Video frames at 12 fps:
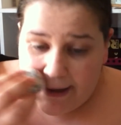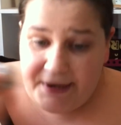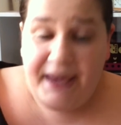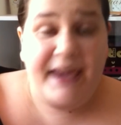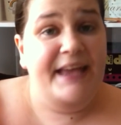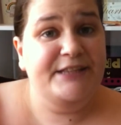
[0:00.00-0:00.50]

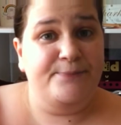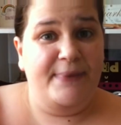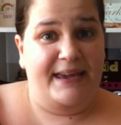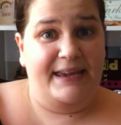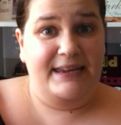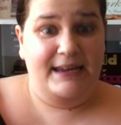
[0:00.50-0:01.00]
And here's
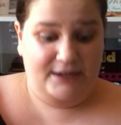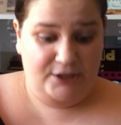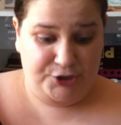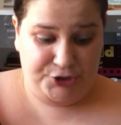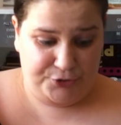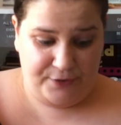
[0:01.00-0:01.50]
me
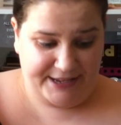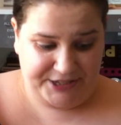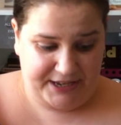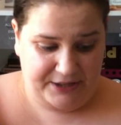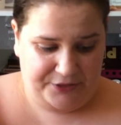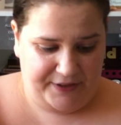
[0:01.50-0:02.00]

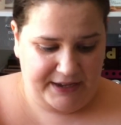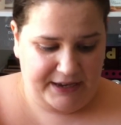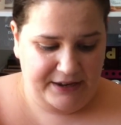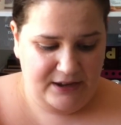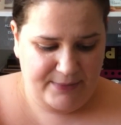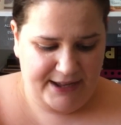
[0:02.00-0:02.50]
stressing,
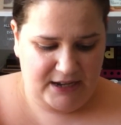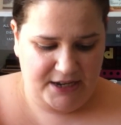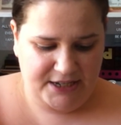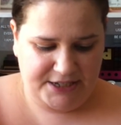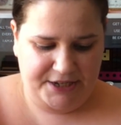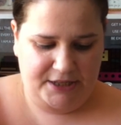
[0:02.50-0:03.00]
thinking, oh my
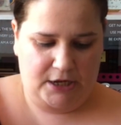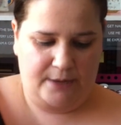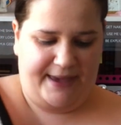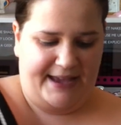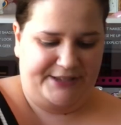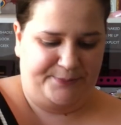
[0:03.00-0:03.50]
god, it's going to look a
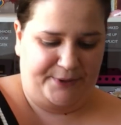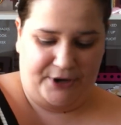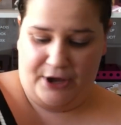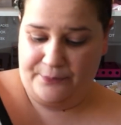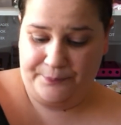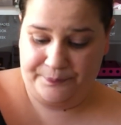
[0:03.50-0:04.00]
mess, but
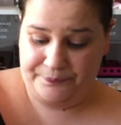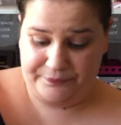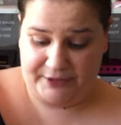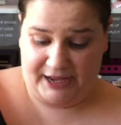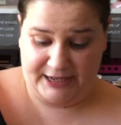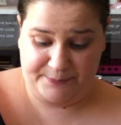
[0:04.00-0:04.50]
no,
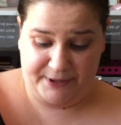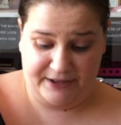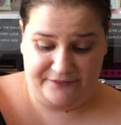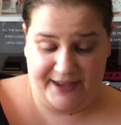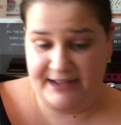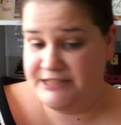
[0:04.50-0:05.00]
that is
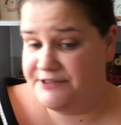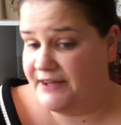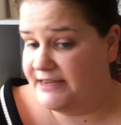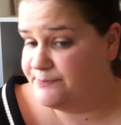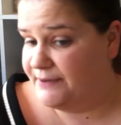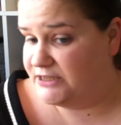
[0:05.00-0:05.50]
perfect.
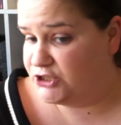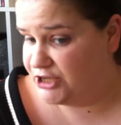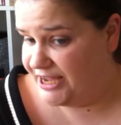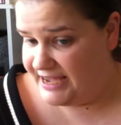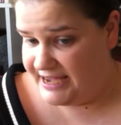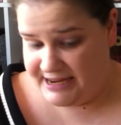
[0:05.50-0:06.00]
That is my
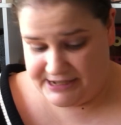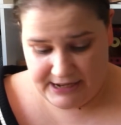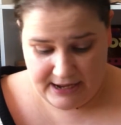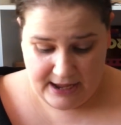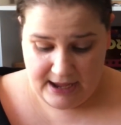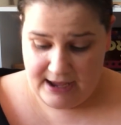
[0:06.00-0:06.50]
shade.
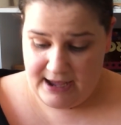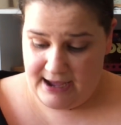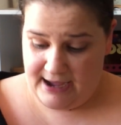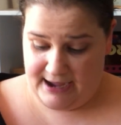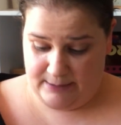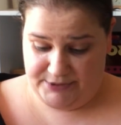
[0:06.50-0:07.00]

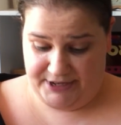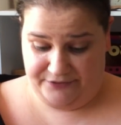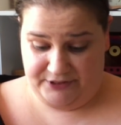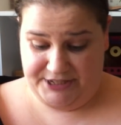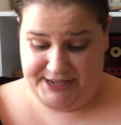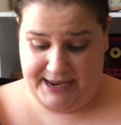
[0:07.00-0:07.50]
I'm
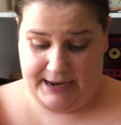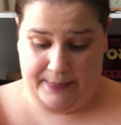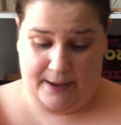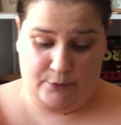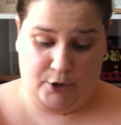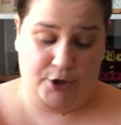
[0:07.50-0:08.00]
definitely taking
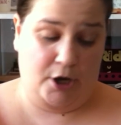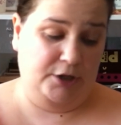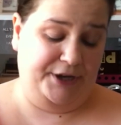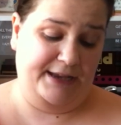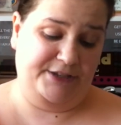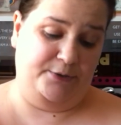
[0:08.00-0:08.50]
that one on
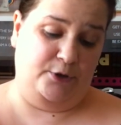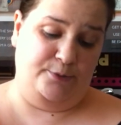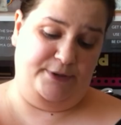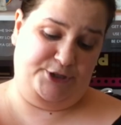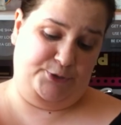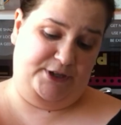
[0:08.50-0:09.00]
holiday, so I'm going
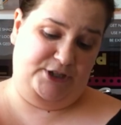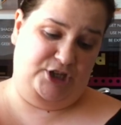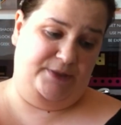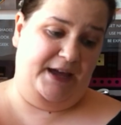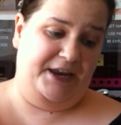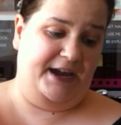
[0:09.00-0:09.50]
to be
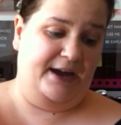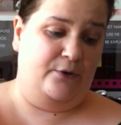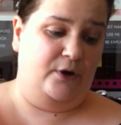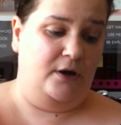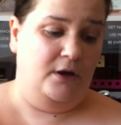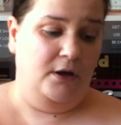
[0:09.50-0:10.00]
switching that
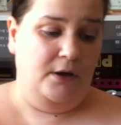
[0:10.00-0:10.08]
out.